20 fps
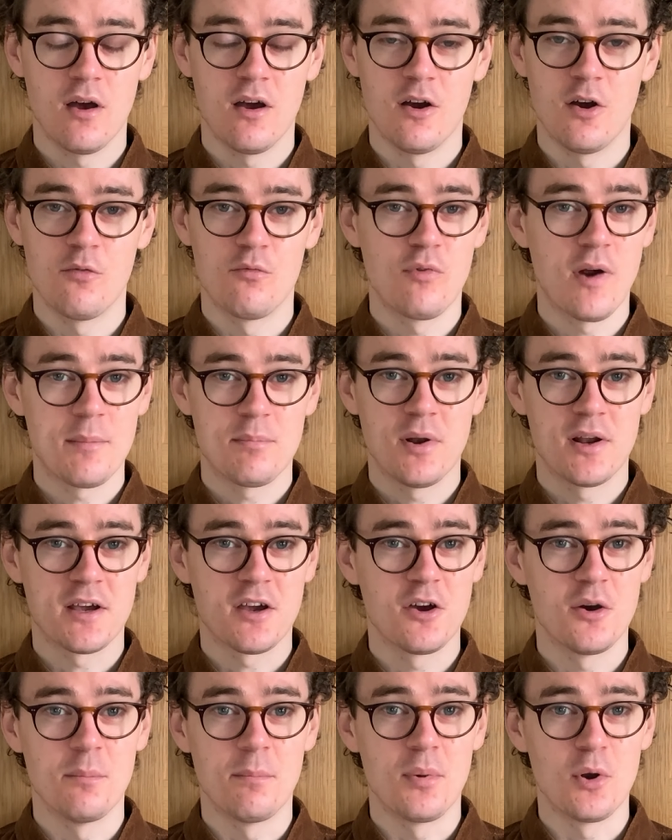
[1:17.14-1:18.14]

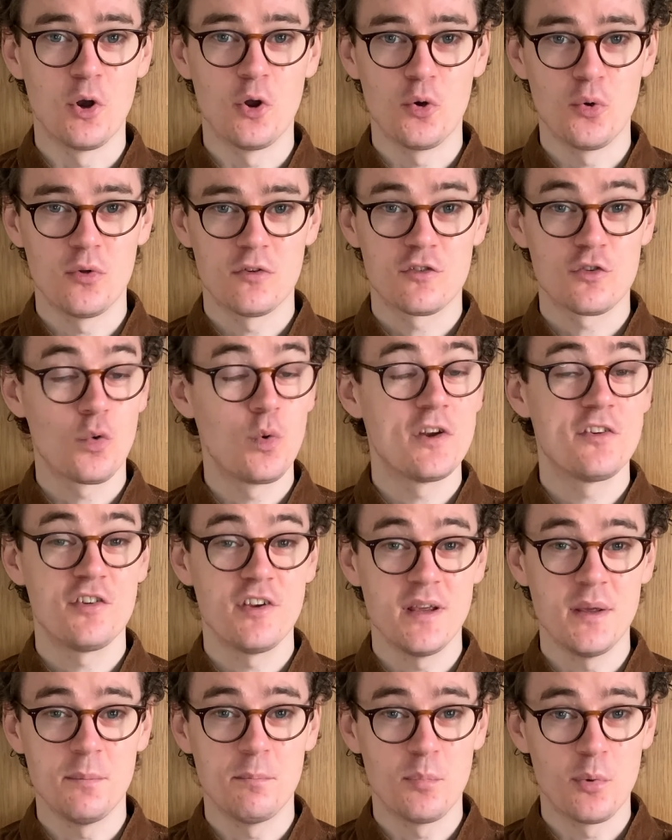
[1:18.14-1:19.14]
replica
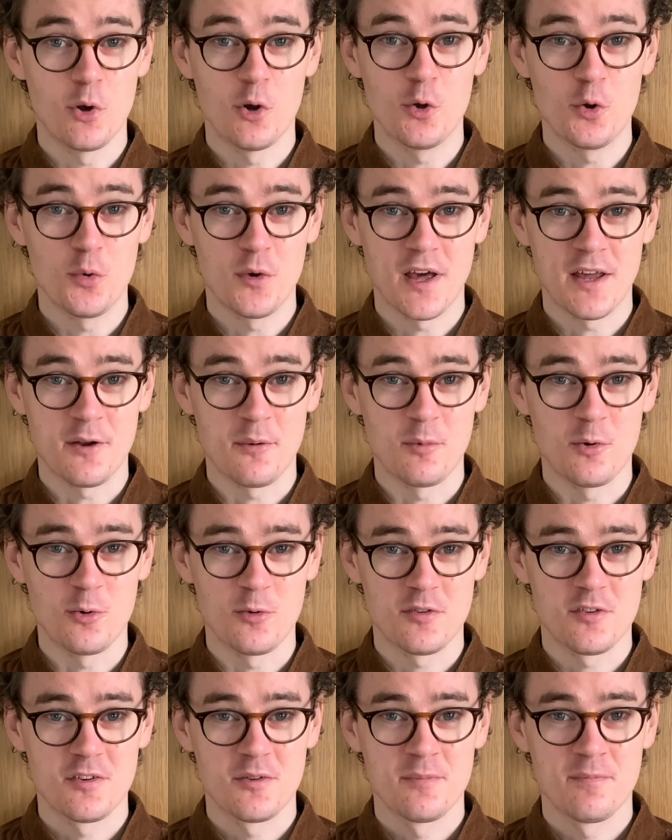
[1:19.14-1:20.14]
squishy balloon
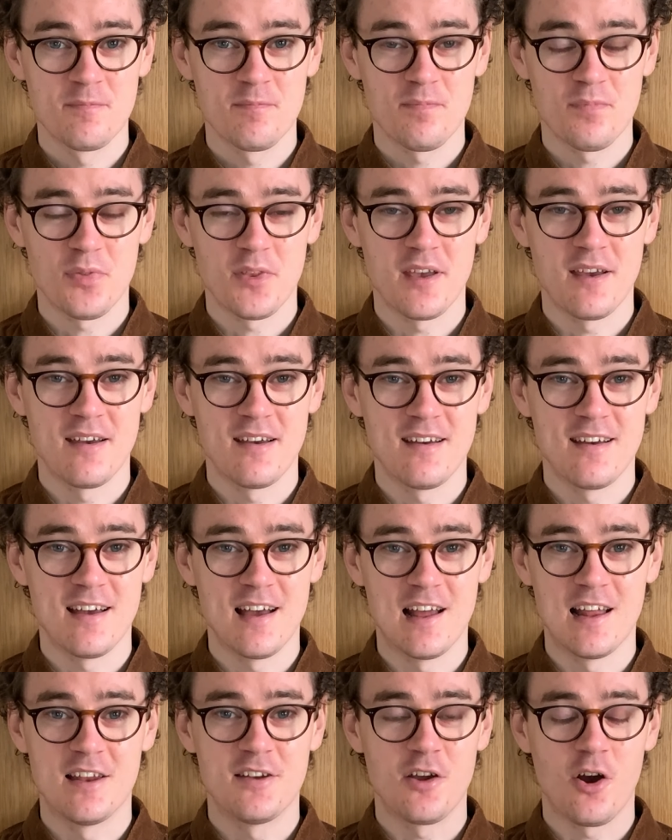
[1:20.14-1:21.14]
animals.
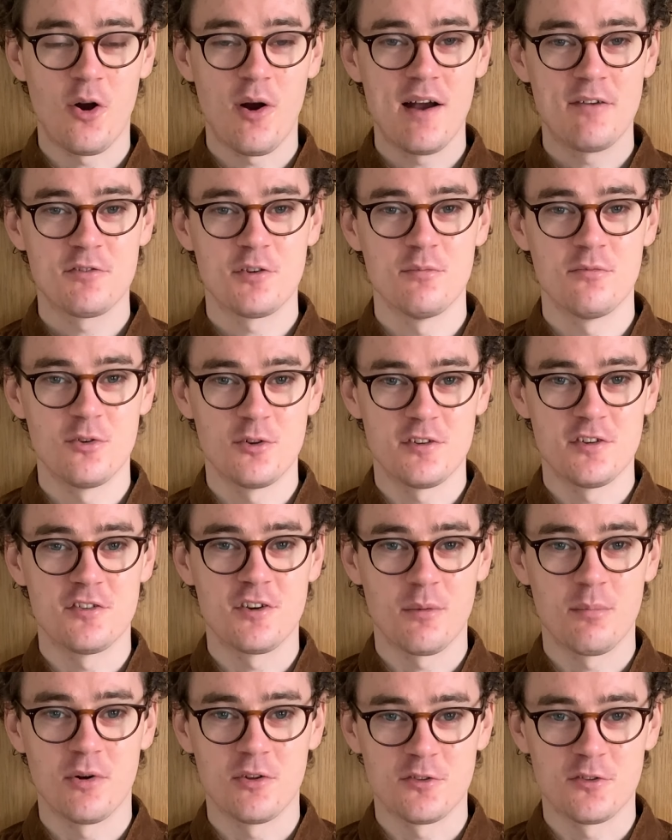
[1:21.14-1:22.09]
And I'll have some footage up on